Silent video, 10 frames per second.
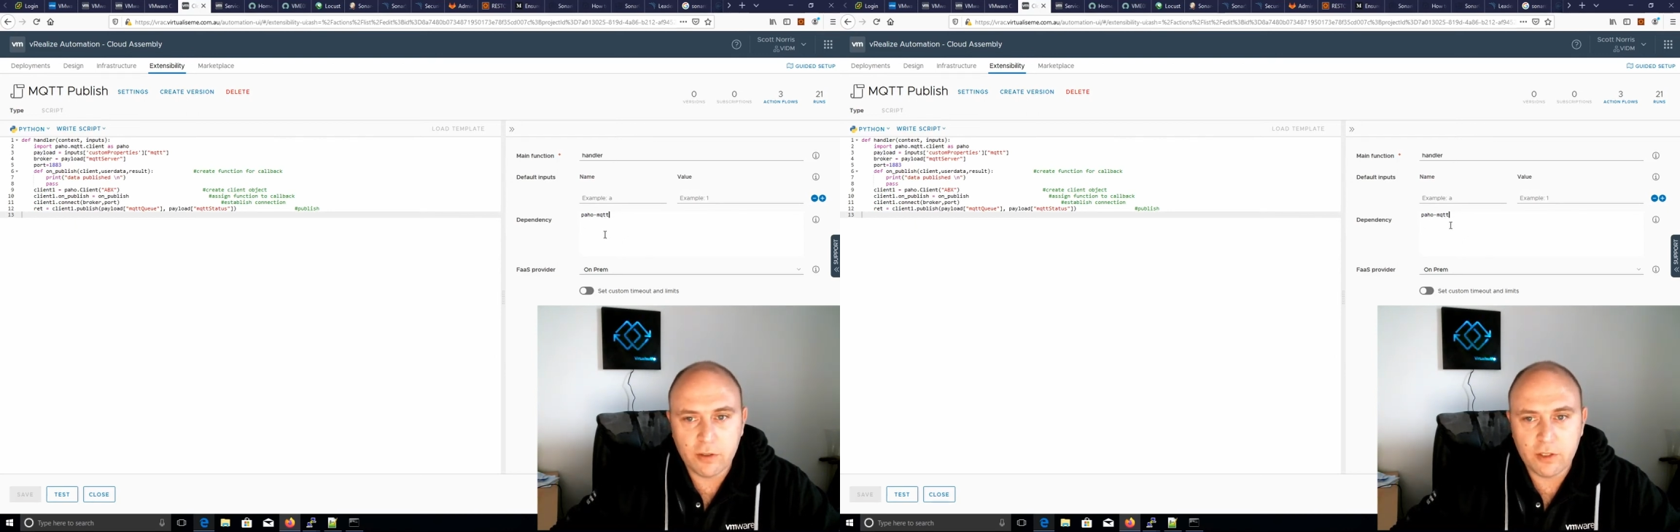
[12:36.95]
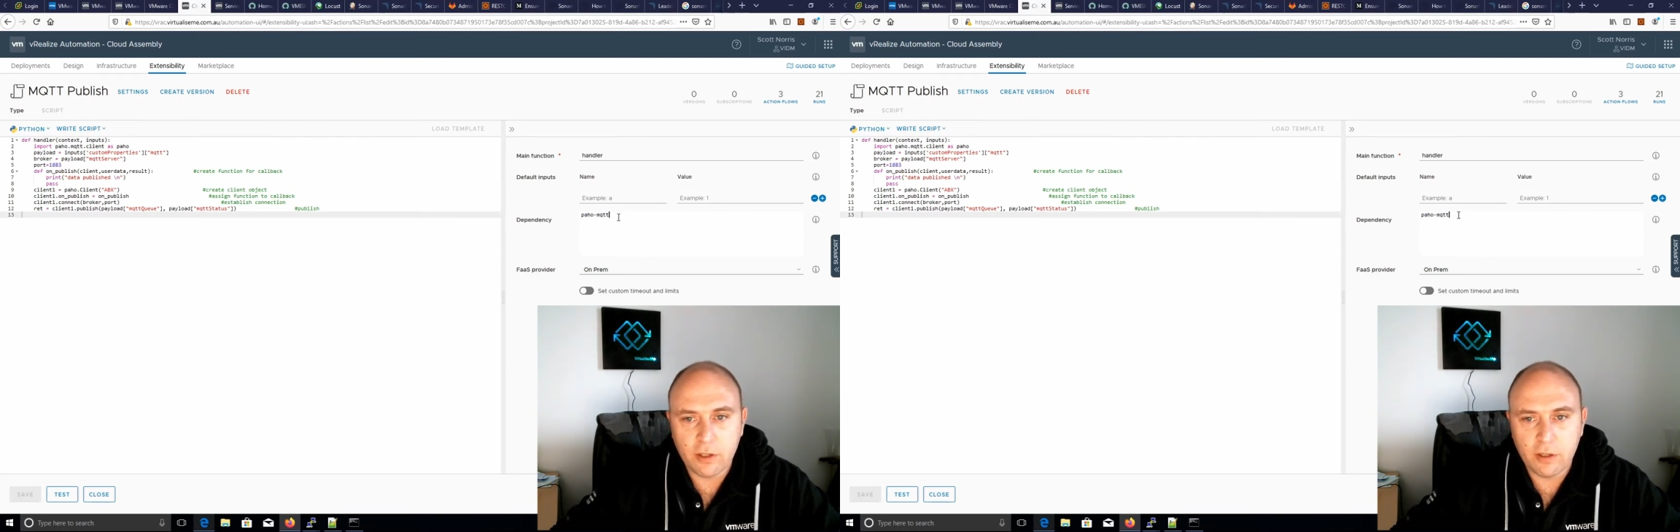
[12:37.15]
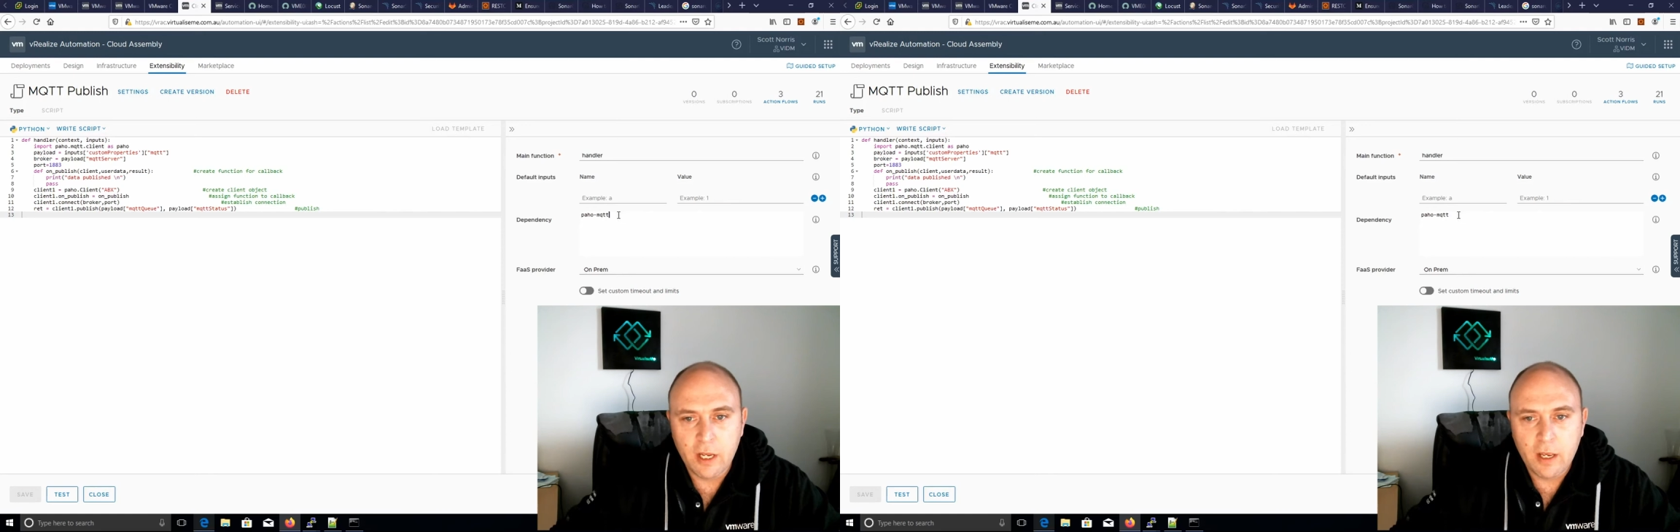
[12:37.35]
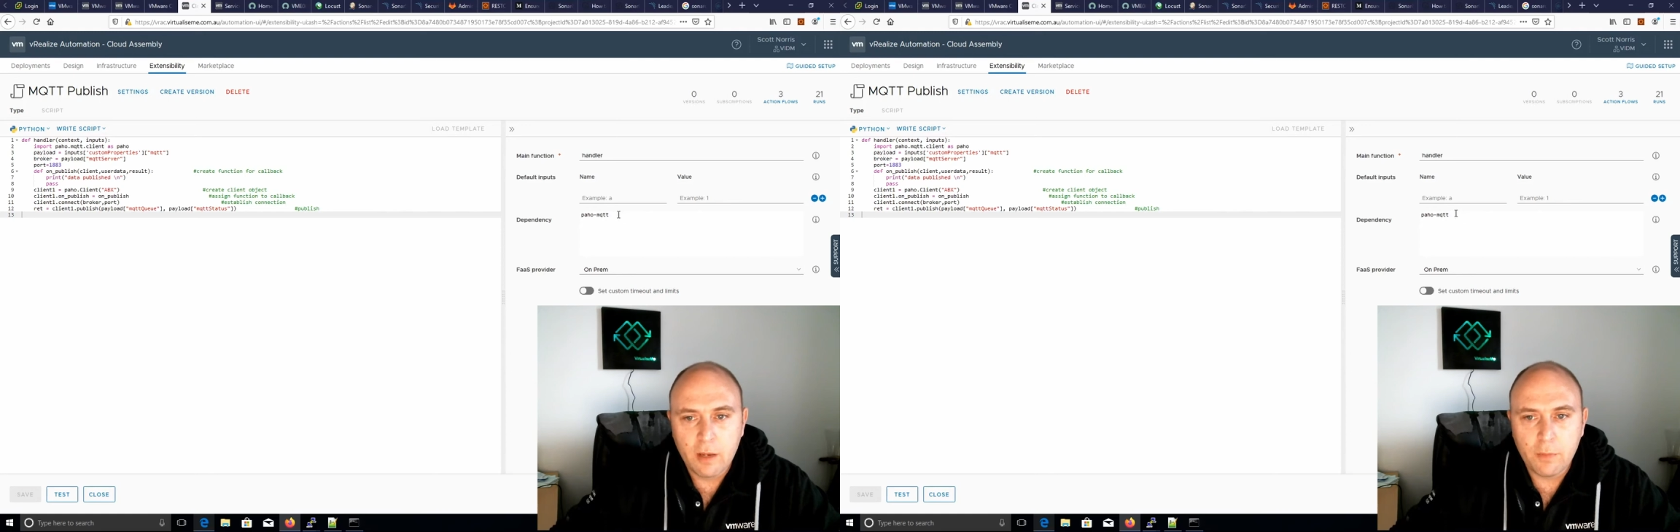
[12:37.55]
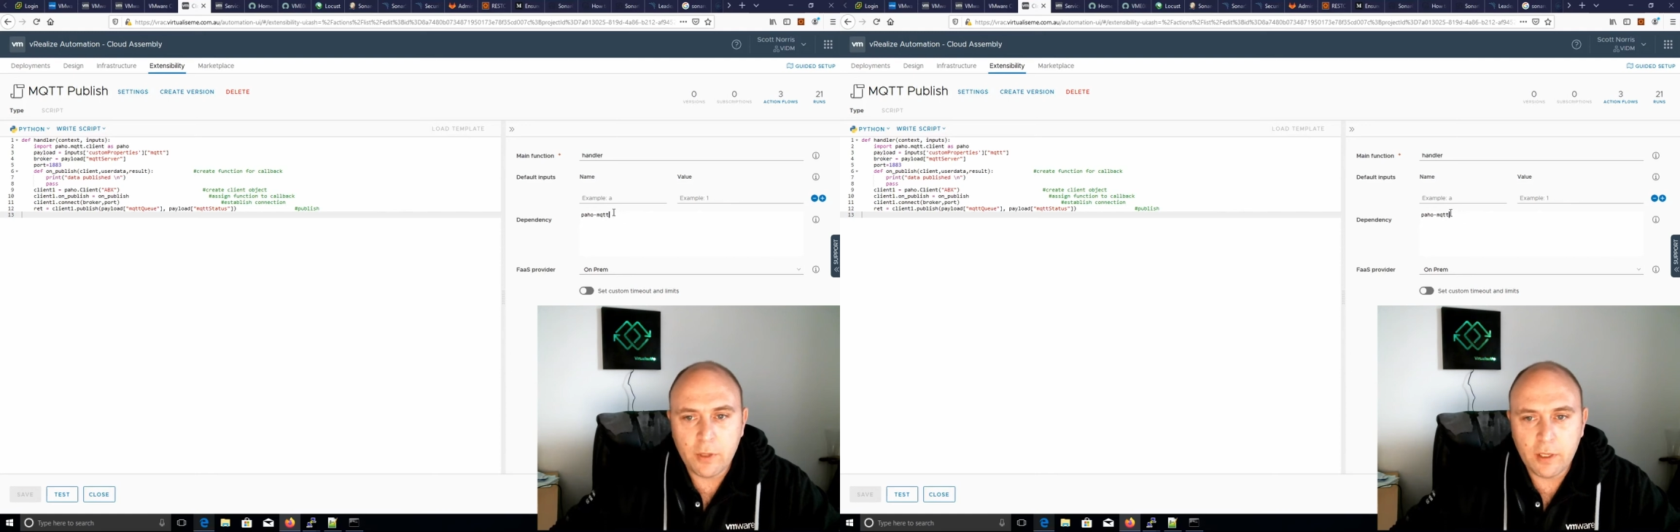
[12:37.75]
So
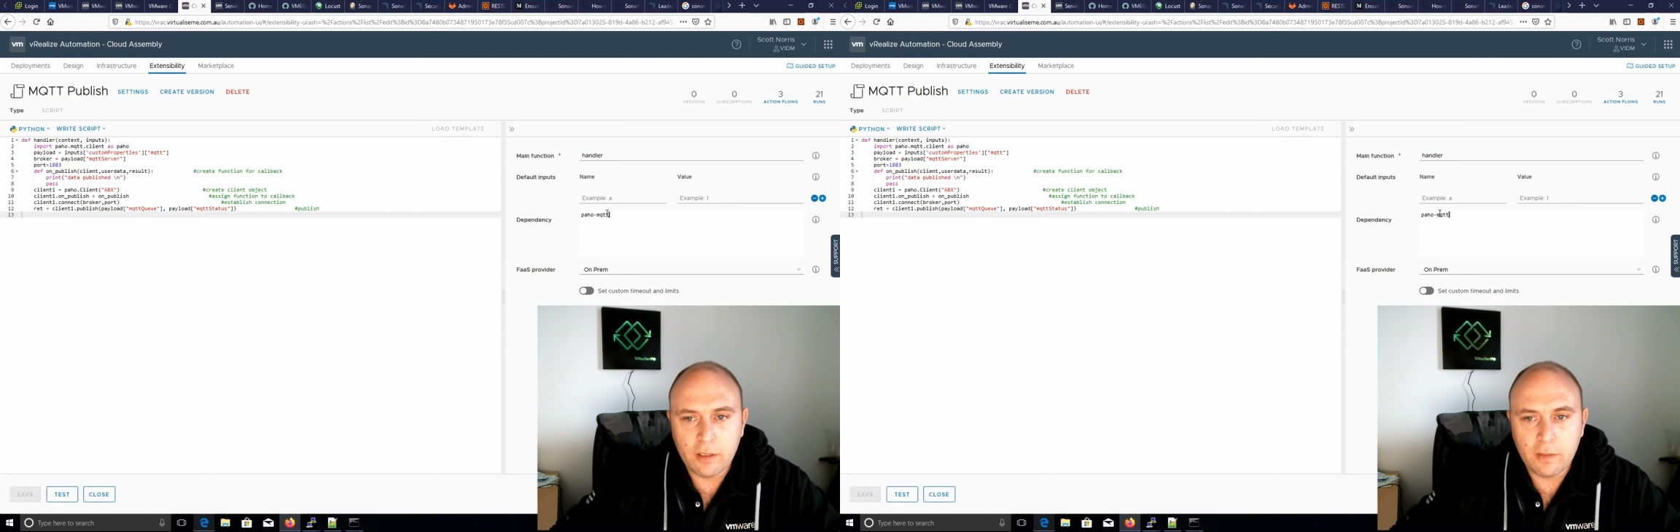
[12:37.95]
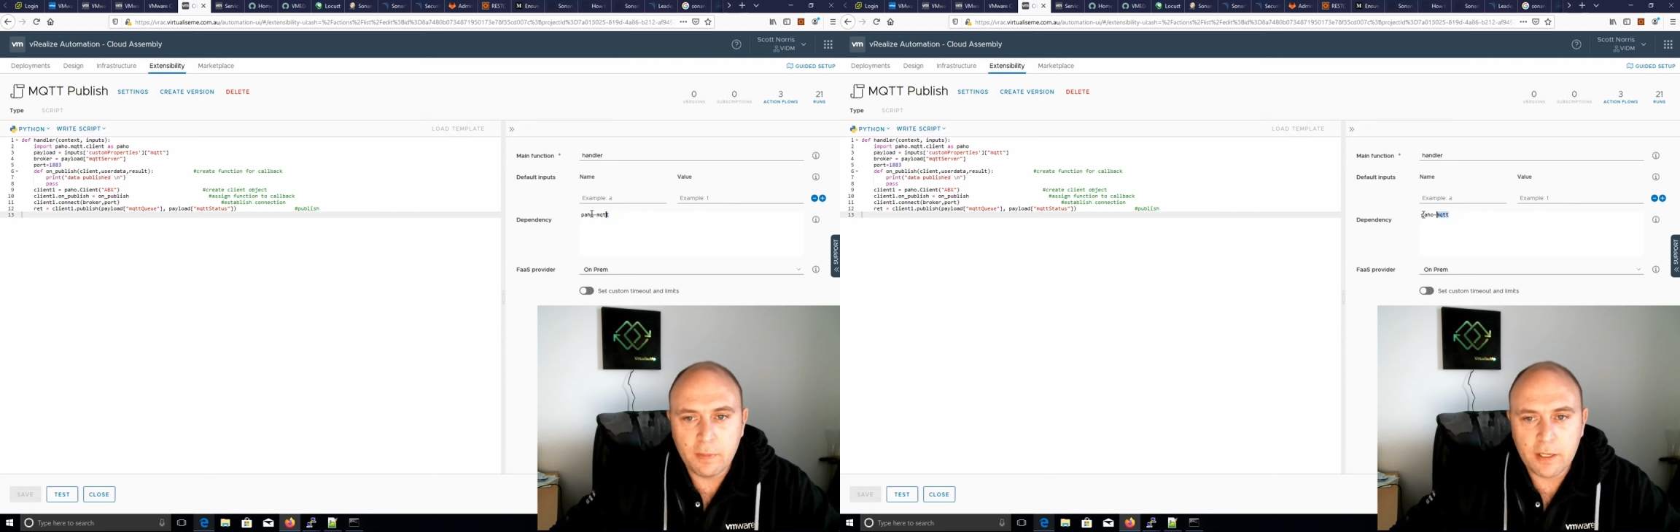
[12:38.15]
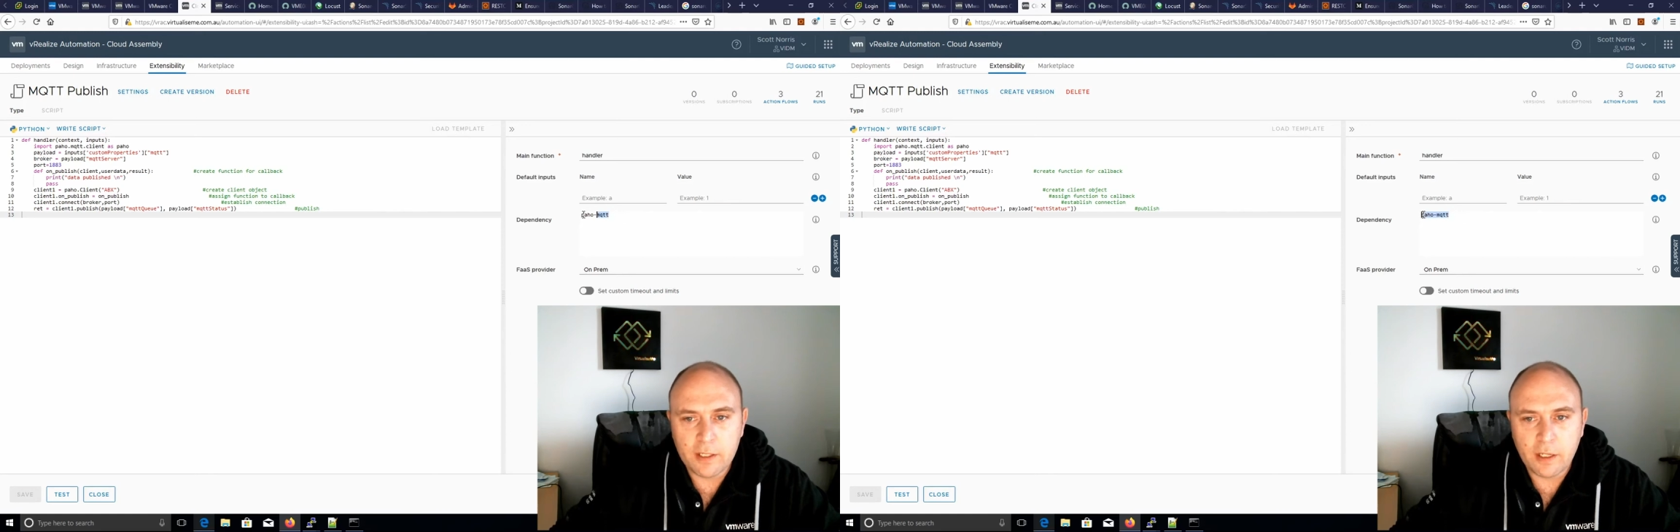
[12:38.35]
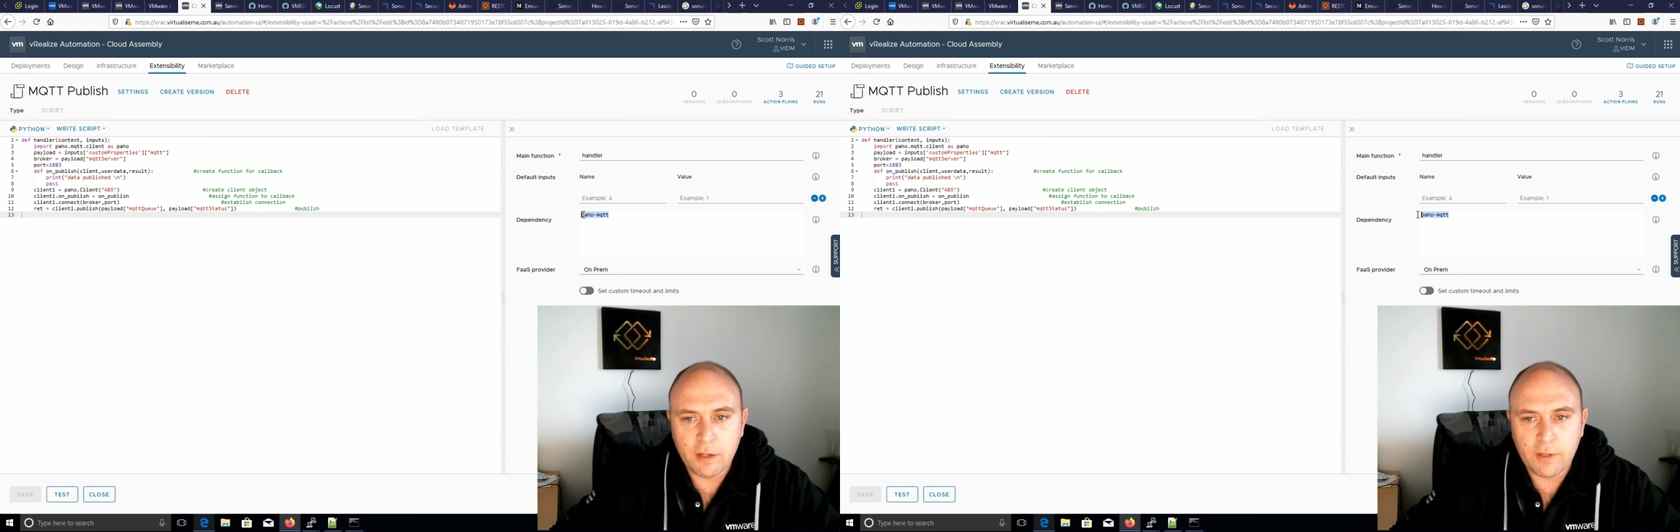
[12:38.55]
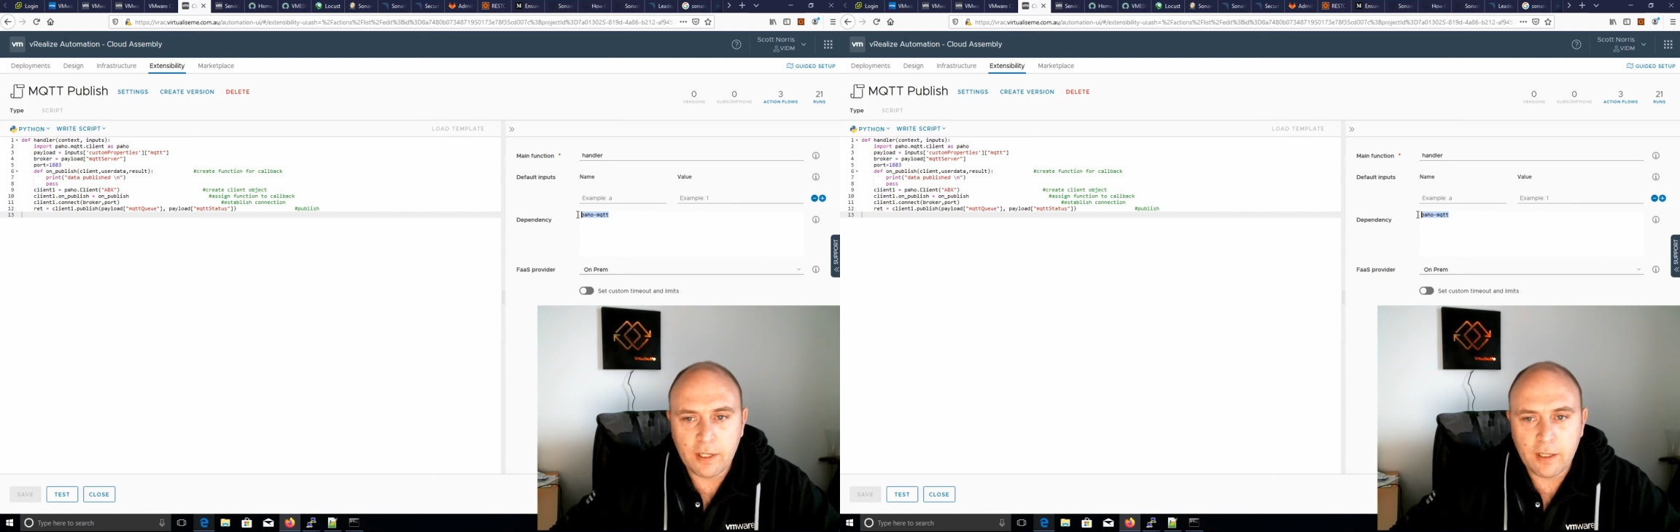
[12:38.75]
putting the dependency over here,